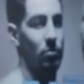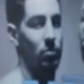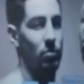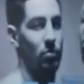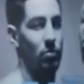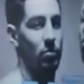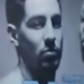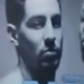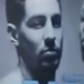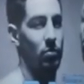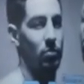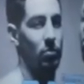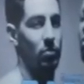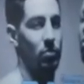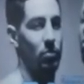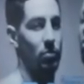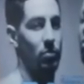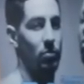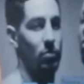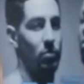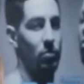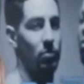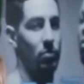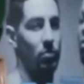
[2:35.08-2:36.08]

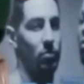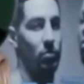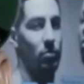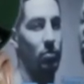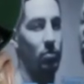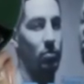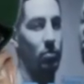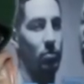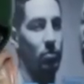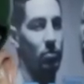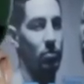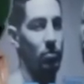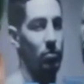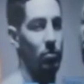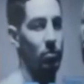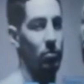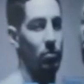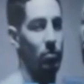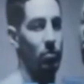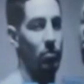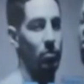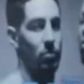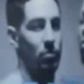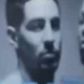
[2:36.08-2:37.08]

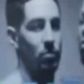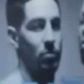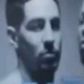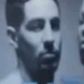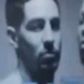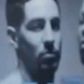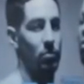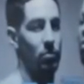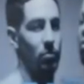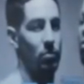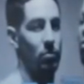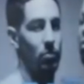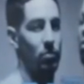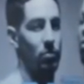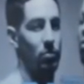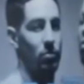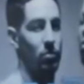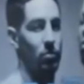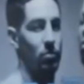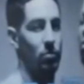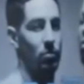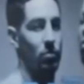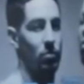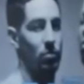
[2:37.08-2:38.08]

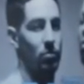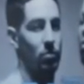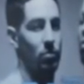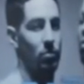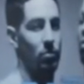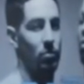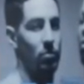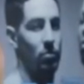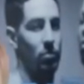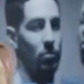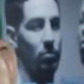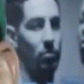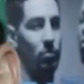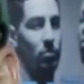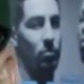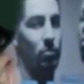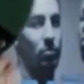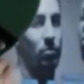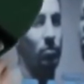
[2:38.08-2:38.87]
(not speaking)